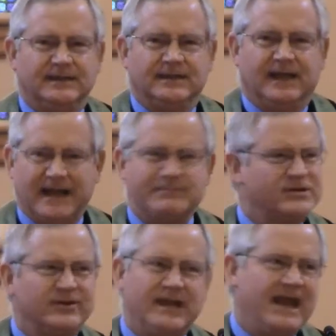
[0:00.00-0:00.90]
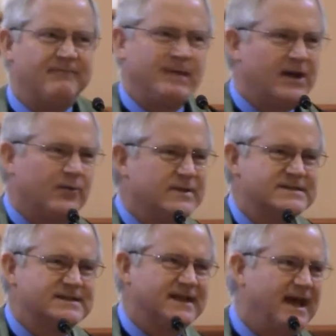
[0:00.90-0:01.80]
And I'm sure they have better ones
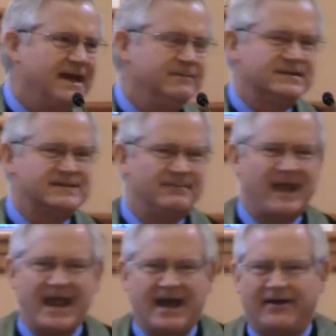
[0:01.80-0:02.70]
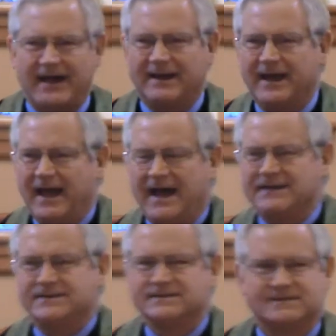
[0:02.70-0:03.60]
today, but somehow I
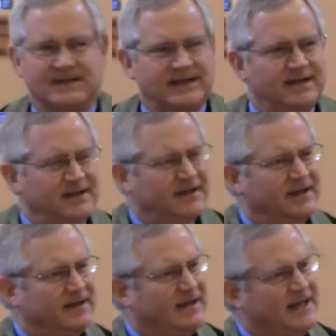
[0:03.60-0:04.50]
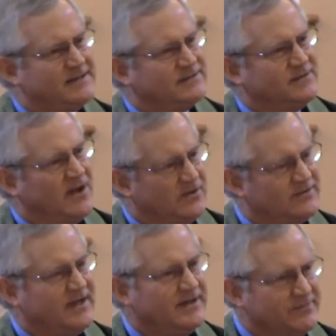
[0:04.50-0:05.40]
just lost
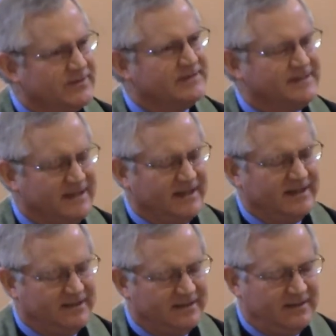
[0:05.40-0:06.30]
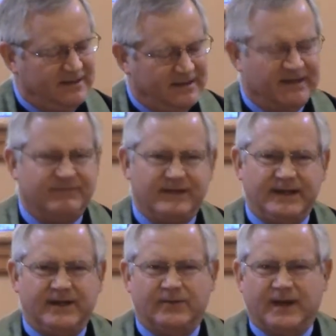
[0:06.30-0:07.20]
interest in
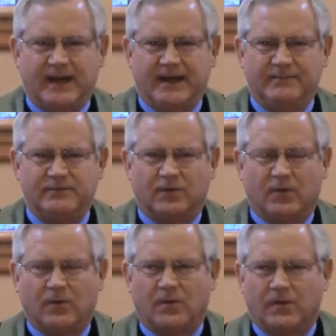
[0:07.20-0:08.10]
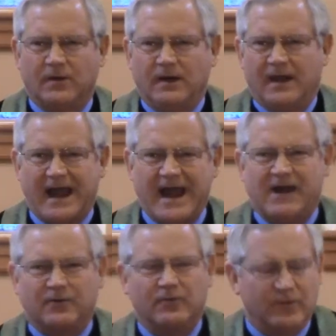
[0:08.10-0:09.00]
video games, or I
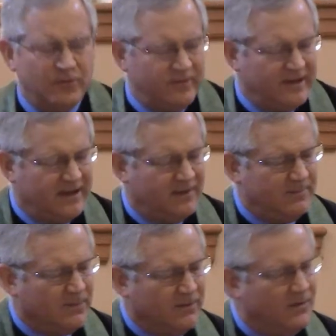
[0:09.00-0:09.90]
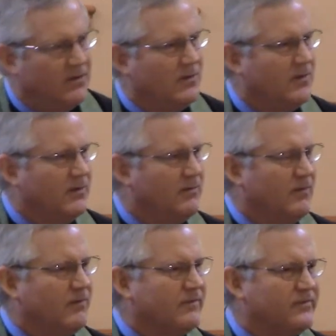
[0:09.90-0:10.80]
outgrew them, or
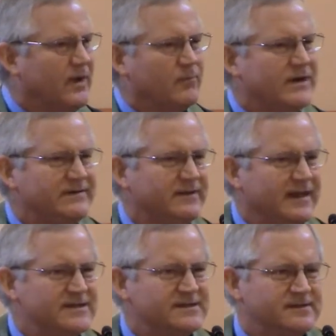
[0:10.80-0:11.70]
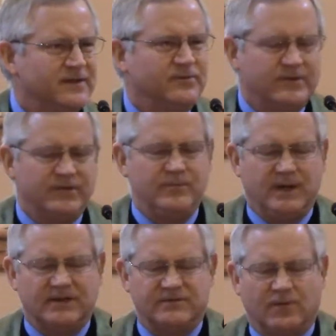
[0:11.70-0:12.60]
for some reason they just don't do
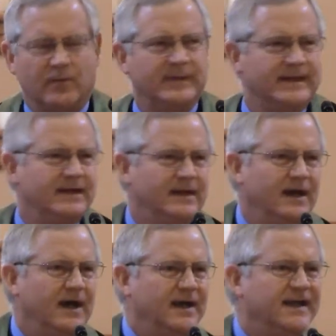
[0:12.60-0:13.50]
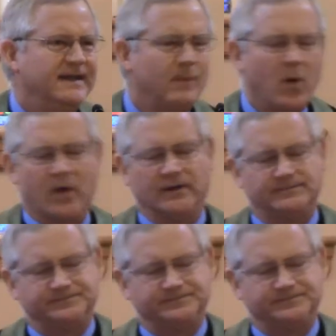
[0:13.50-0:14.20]
much for me anymore.